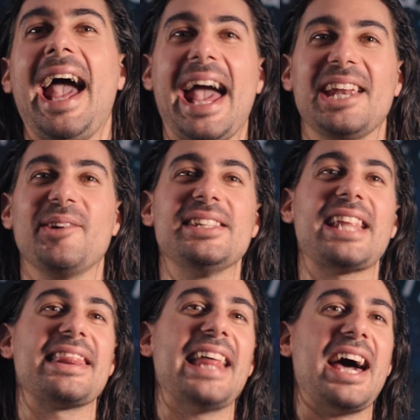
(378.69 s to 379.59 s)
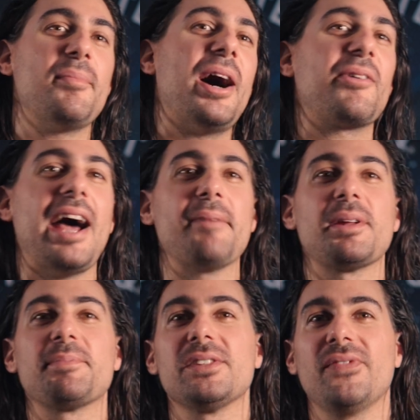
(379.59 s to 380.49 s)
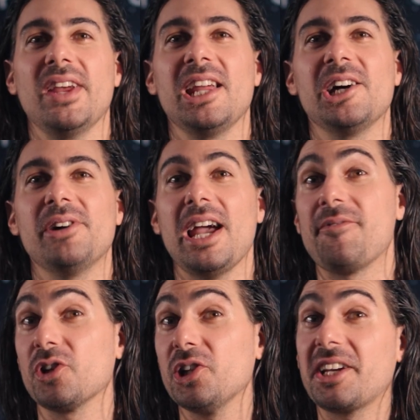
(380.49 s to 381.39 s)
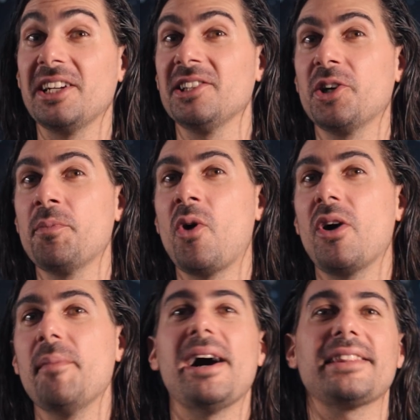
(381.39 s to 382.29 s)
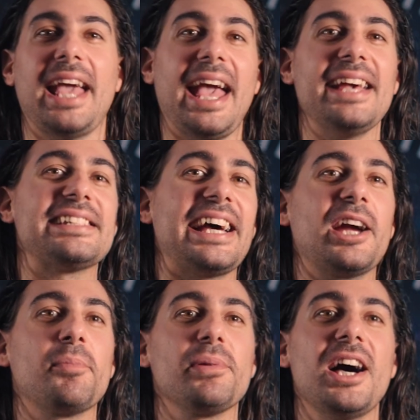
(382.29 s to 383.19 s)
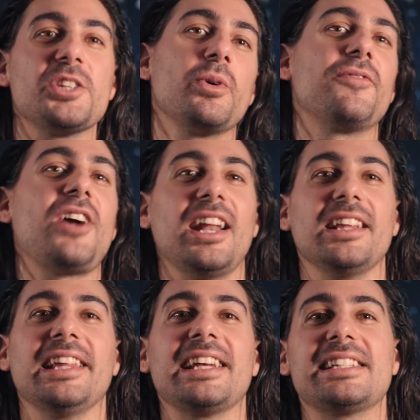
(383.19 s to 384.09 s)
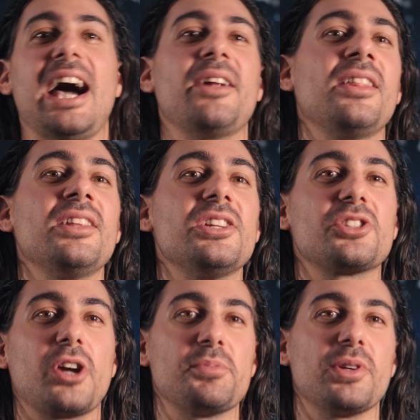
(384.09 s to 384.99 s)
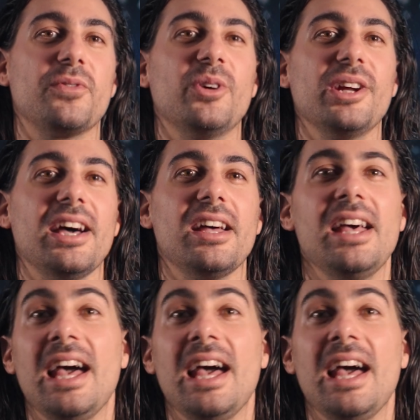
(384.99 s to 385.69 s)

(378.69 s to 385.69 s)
Anyways, that about wraps up this video. If you're looking to learn more about the ASIAIR Plus, we've got it linked down in the description for you.